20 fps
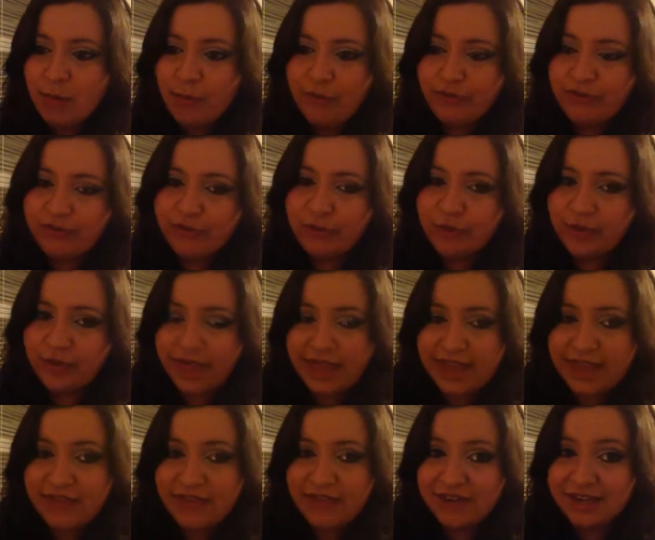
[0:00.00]
before they
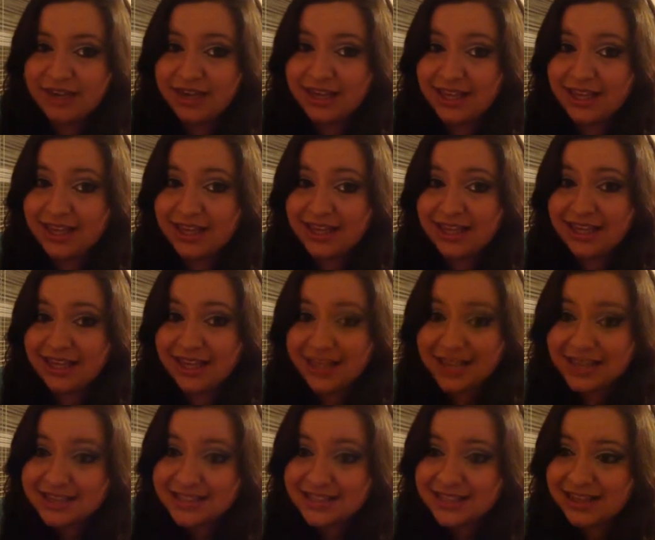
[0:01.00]
even
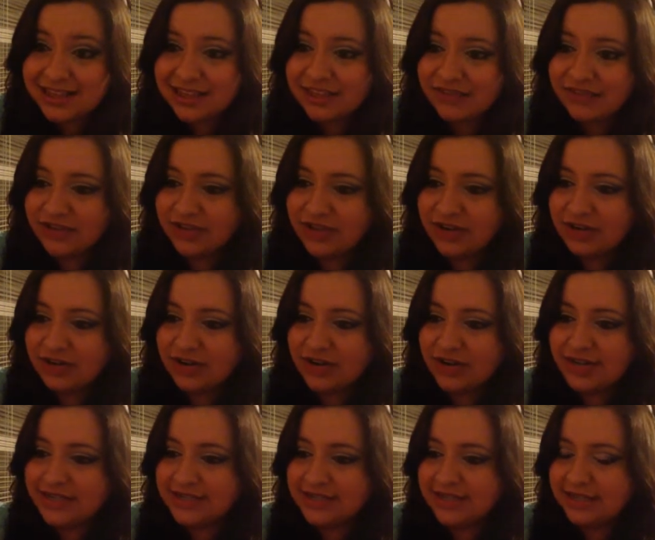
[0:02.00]
get to the event
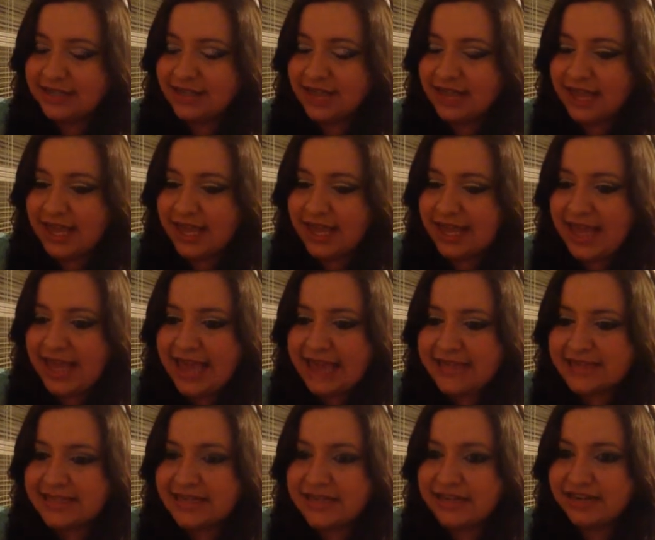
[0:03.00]
horizon, he
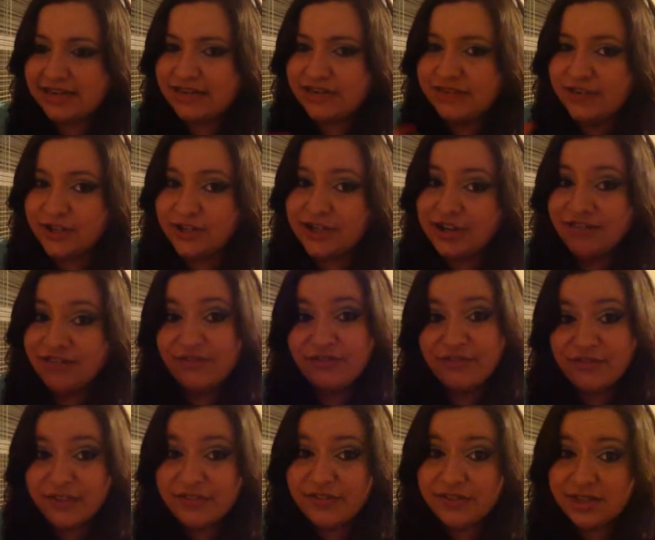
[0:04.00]
has another very
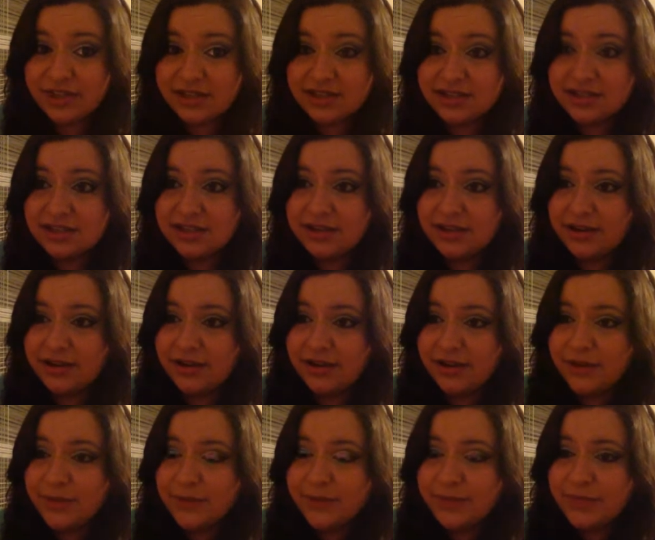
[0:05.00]
vivid
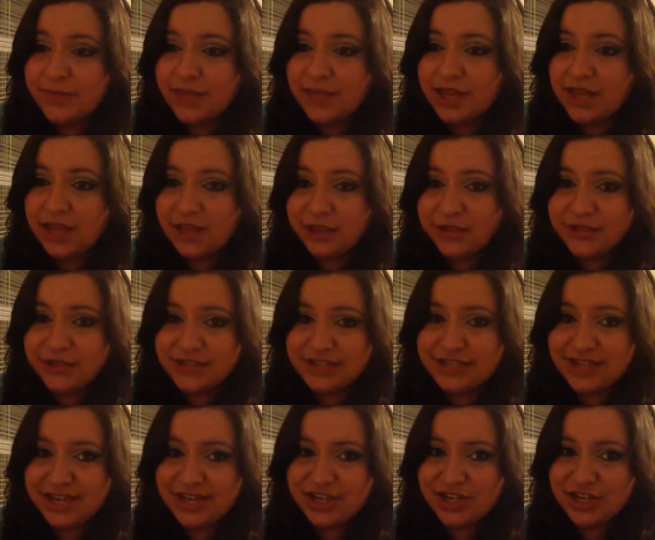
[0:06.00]

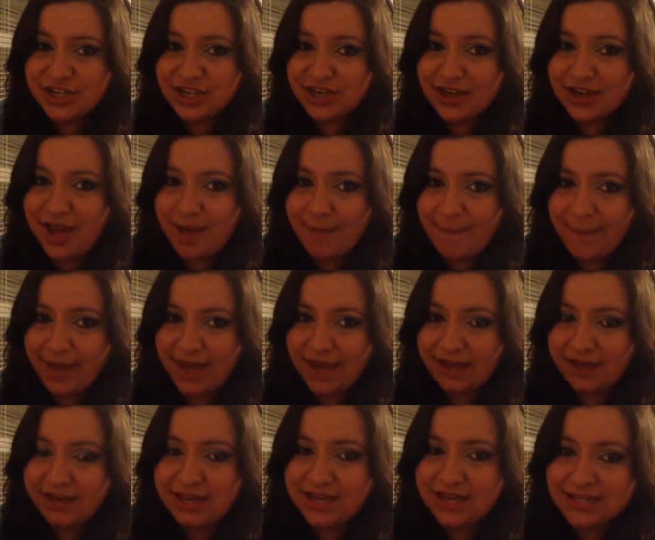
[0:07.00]
hallucination
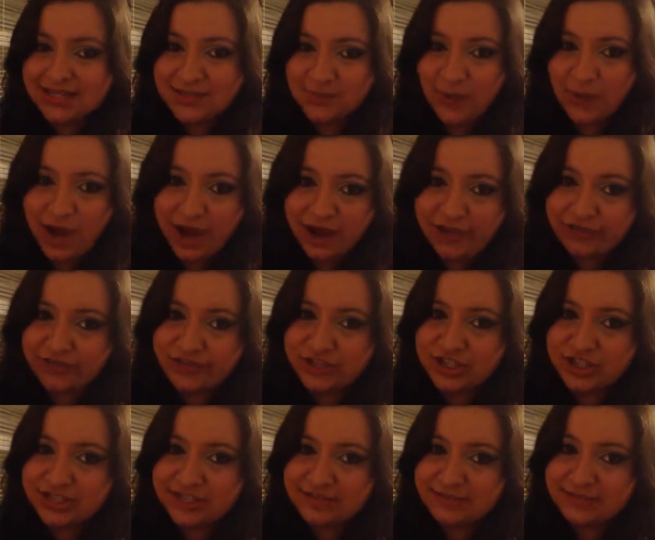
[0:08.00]
about his wife
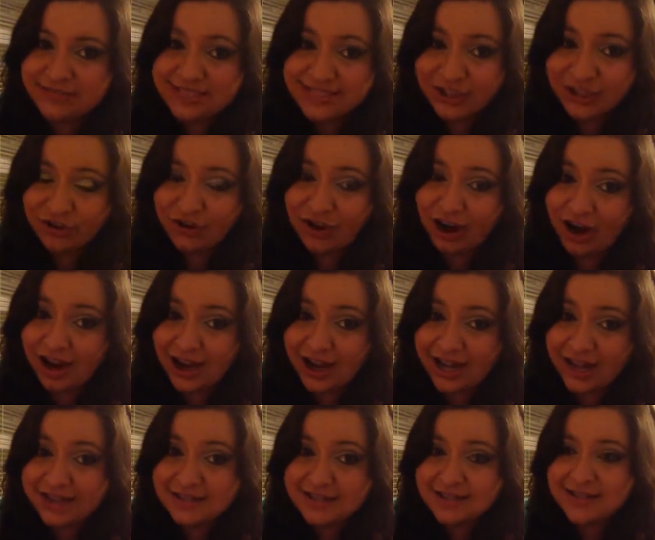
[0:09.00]
and she's missing her
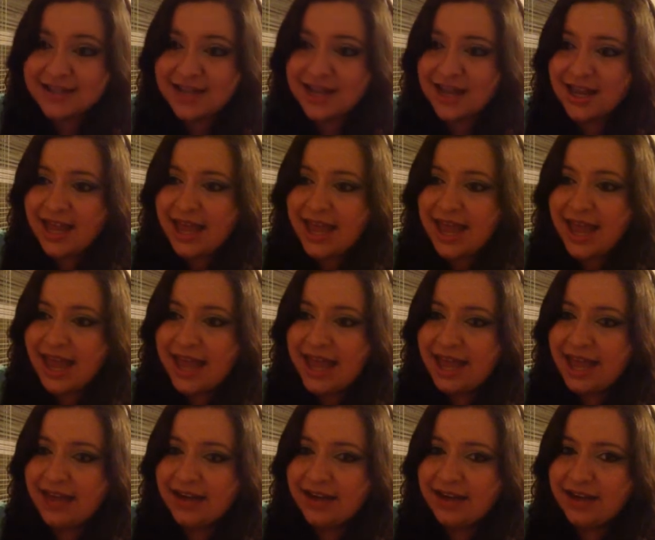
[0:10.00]
eyes
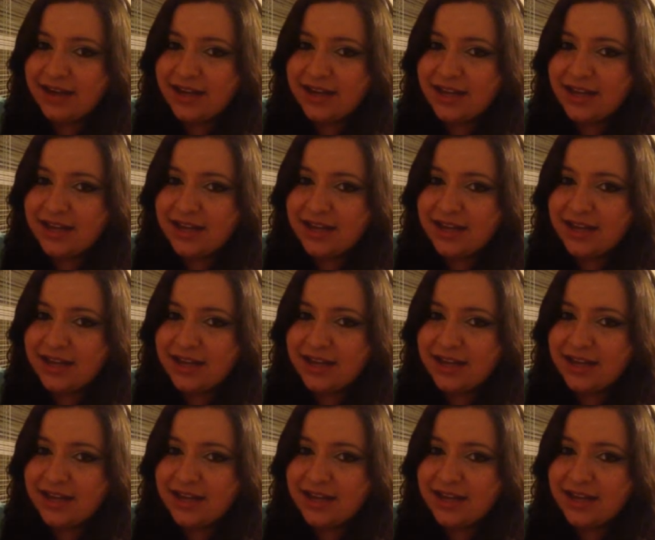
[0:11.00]
and